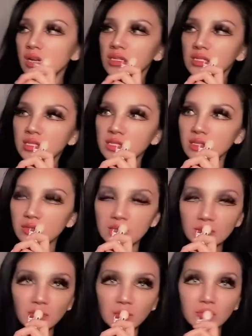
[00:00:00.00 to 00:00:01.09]
So
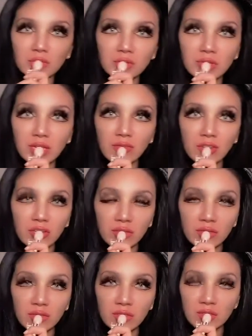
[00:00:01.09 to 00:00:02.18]
some people get very
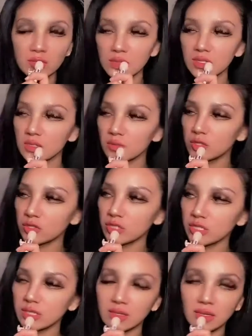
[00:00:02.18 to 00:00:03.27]
confused with
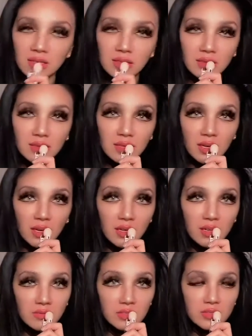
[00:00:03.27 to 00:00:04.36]
symmetry and the cut
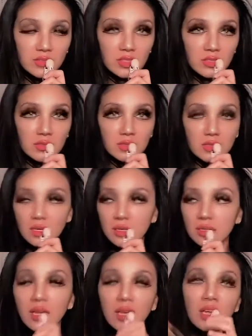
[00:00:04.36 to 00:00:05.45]
of Louis Vuittons,
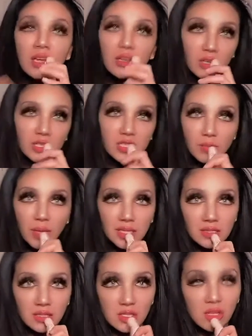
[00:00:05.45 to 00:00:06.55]
and it really
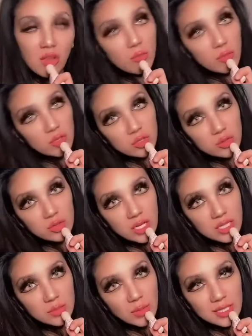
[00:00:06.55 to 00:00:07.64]
depends on the model
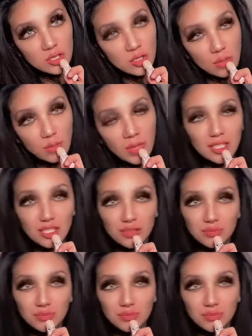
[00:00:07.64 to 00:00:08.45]
and depends on the bag.